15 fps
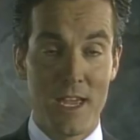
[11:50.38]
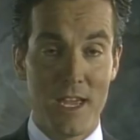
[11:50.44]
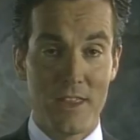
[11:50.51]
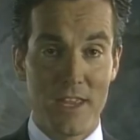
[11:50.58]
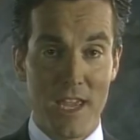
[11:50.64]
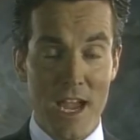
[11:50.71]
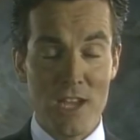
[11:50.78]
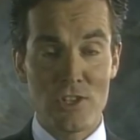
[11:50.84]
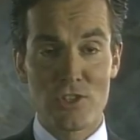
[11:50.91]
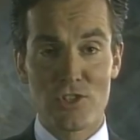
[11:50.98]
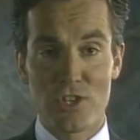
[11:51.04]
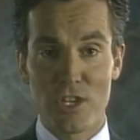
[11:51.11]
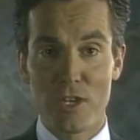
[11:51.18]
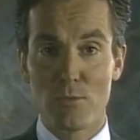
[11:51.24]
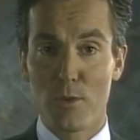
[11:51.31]
The
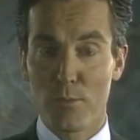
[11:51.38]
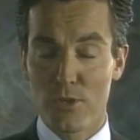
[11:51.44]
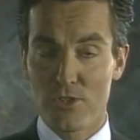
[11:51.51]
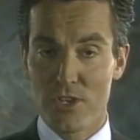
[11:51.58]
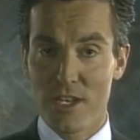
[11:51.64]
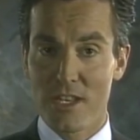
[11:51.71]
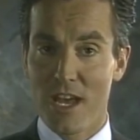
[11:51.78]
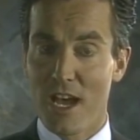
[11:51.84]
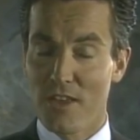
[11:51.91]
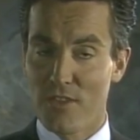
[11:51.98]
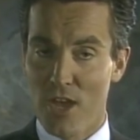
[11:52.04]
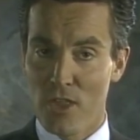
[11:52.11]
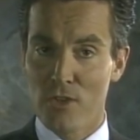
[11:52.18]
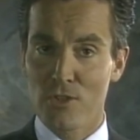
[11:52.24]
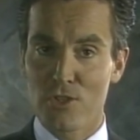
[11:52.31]
agency will present
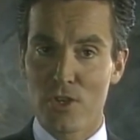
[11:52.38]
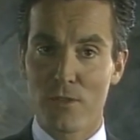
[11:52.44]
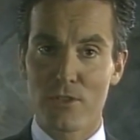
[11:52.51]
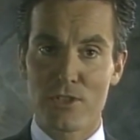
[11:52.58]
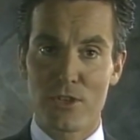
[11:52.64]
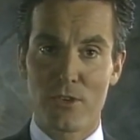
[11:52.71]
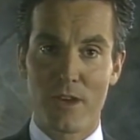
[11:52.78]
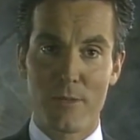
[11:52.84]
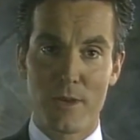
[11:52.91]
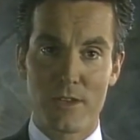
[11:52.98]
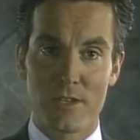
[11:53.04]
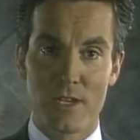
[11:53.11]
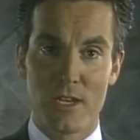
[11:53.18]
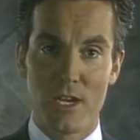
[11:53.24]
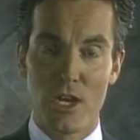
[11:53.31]
another service
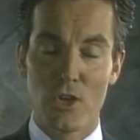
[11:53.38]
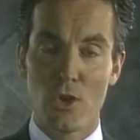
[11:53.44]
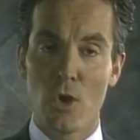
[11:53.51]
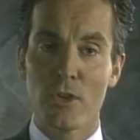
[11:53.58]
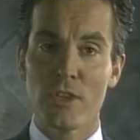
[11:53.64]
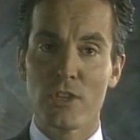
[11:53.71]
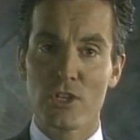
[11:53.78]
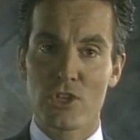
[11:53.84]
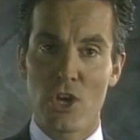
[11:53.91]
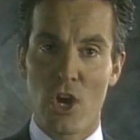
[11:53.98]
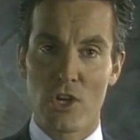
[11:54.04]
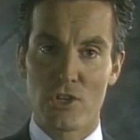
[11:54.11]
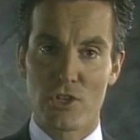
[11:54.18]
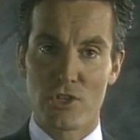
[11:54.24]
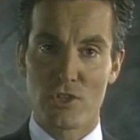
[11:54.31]
agreement noting the
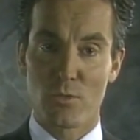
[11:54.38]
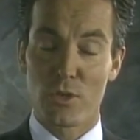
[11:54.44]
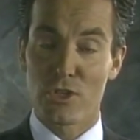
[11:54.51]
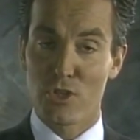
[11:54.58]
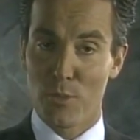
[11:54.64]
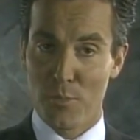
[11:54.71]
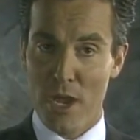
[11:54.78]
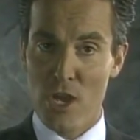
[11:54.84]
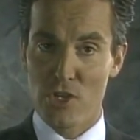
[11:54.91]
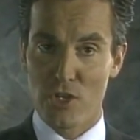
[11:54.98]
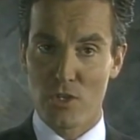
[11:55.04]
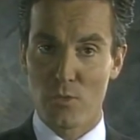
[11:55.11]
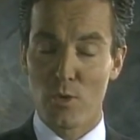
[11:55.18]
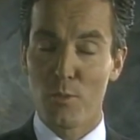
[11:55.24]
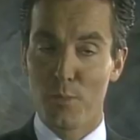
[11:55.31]
charges which the
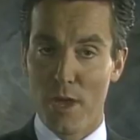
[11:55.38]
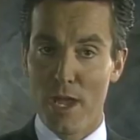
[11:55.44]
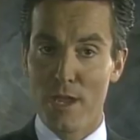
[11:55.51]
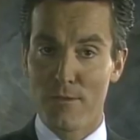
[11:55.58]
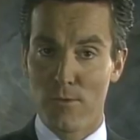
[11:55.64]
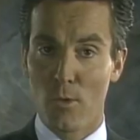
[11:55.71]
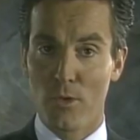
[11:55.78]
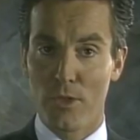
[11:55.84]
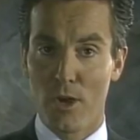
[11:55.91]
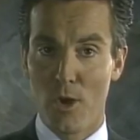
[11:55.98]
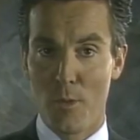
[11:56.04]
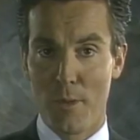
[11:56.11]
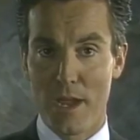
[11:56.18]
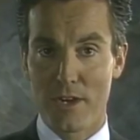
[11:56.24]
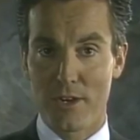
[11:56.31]
patient will pay for the
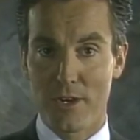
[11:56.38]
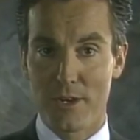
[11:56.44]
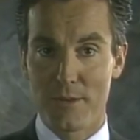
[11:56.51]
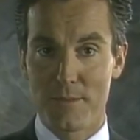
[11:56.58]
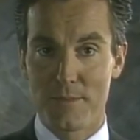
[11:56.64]
homemaker.